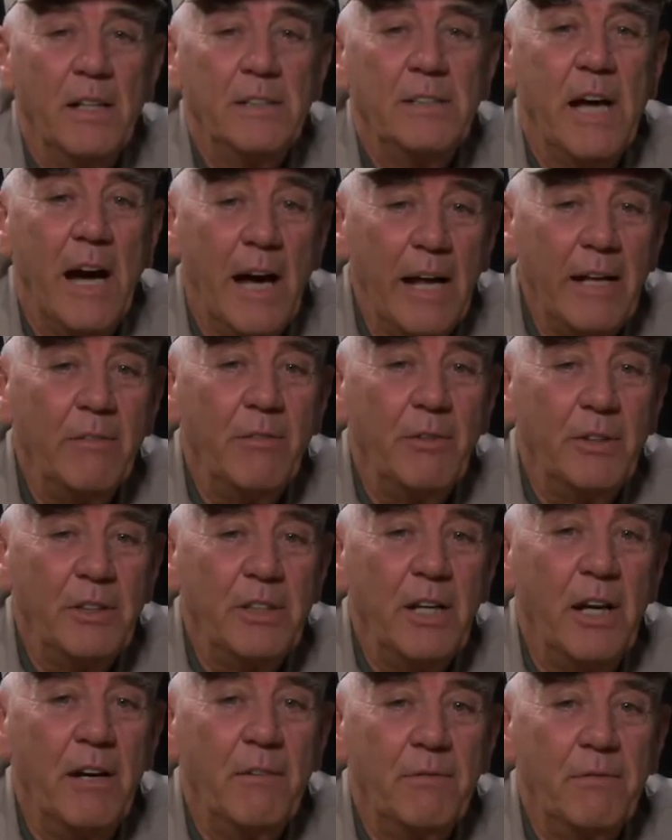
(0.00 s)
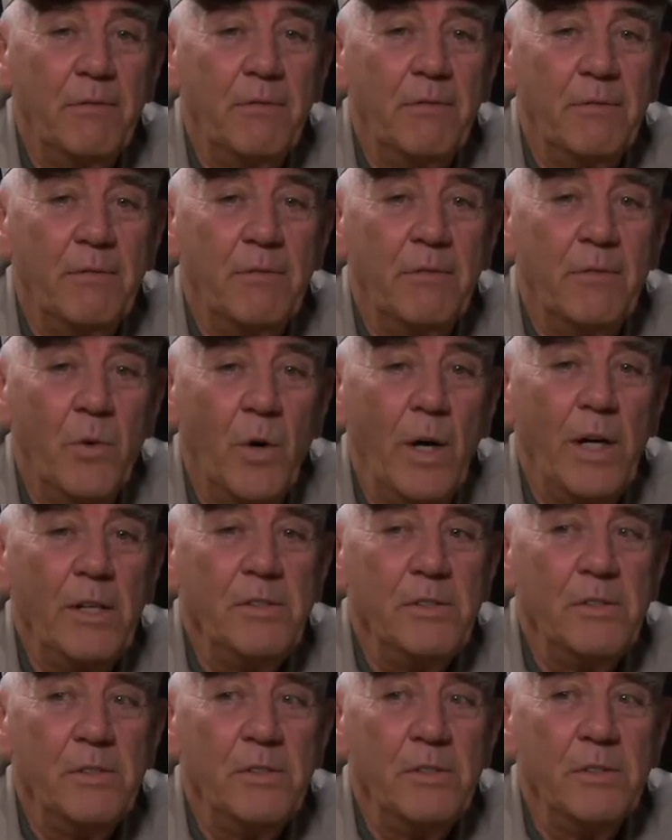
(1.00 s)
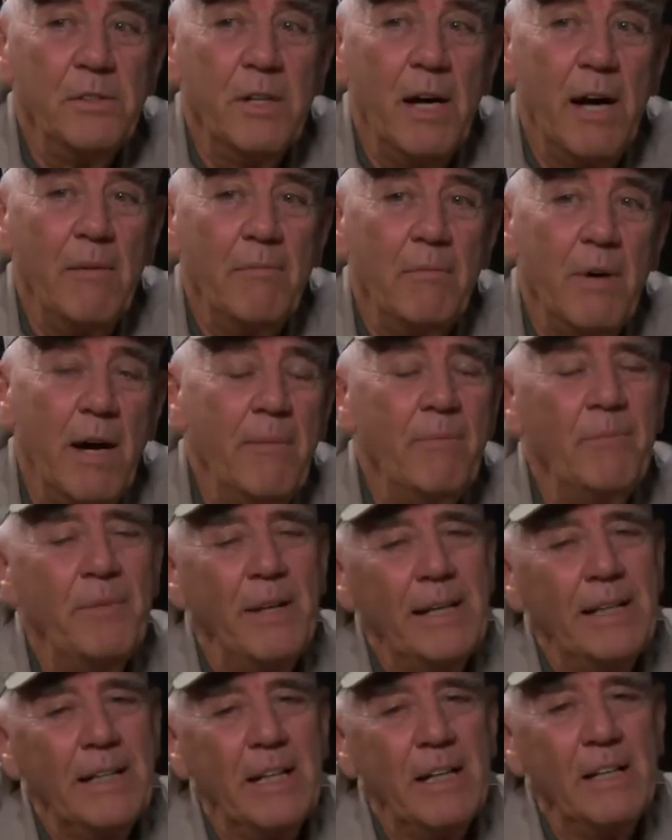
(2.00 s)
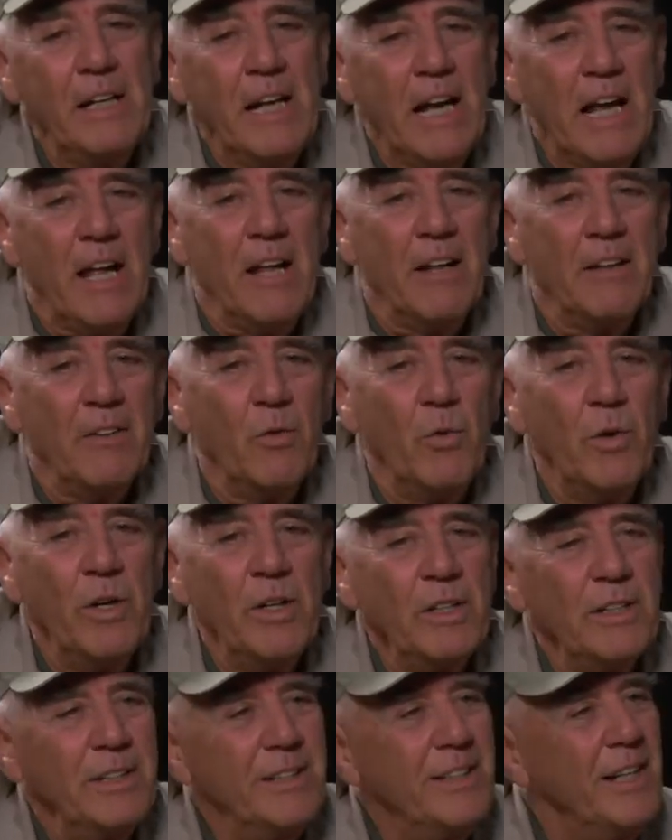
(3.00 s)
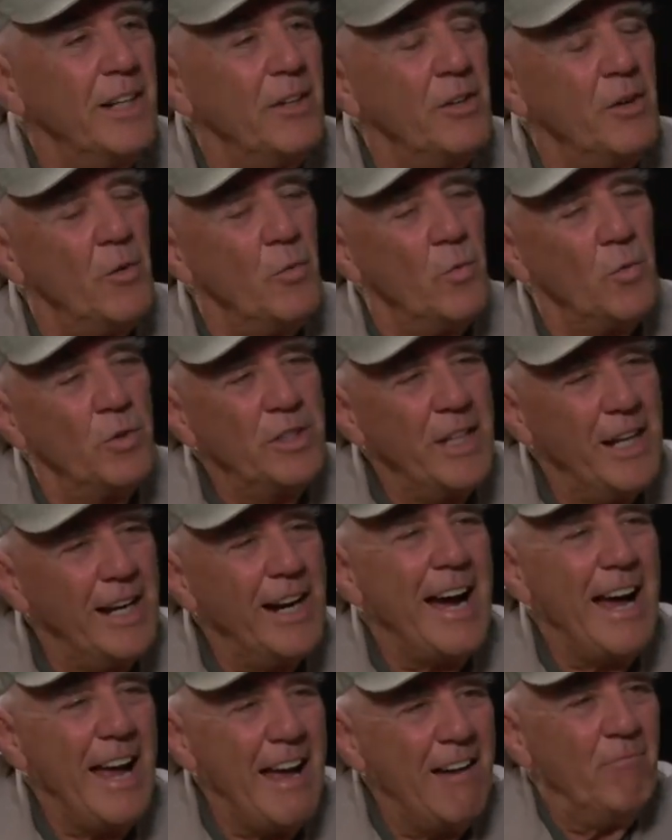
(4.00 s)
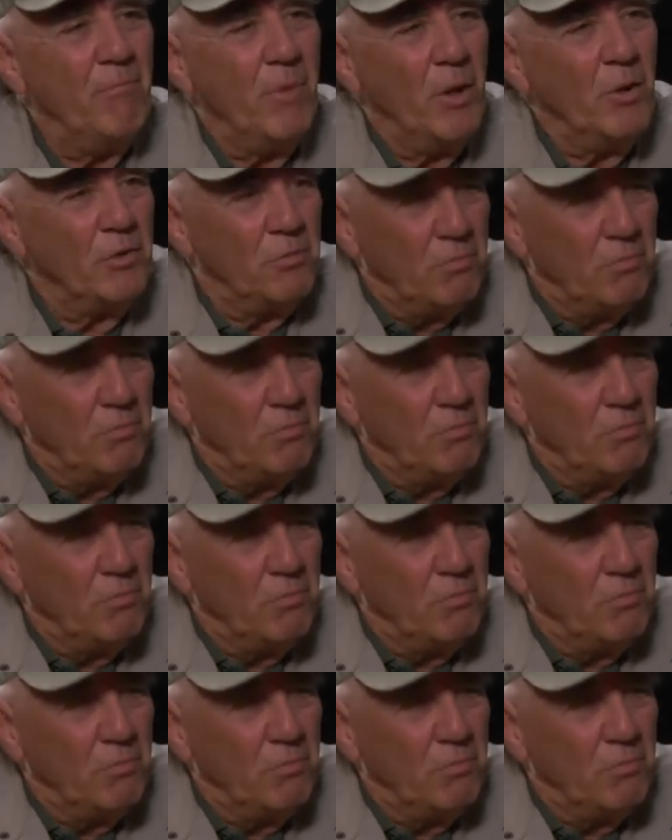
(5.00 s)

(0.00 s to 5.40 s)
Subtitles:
kind of a tough question. I'm thinking, what did I have most